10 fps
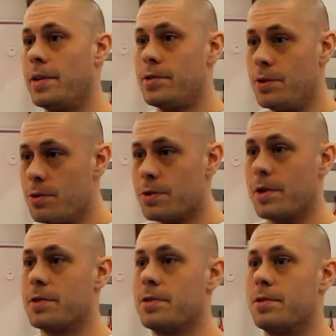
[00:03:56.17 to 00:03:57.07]
it's
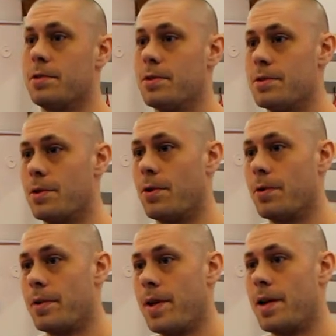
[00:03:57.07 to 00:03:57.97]
useless. So
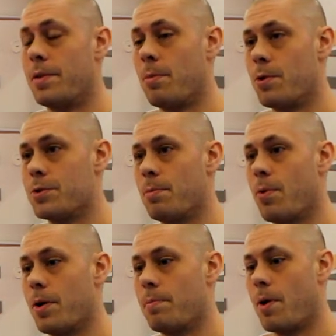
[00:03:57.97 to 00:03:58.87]
the most
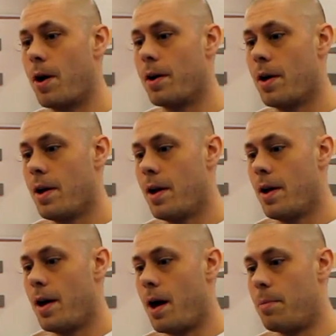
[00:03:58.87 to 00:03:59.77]
important part
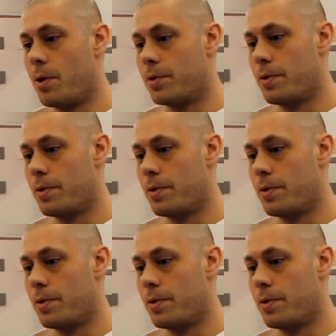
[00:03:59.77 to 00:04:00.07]
about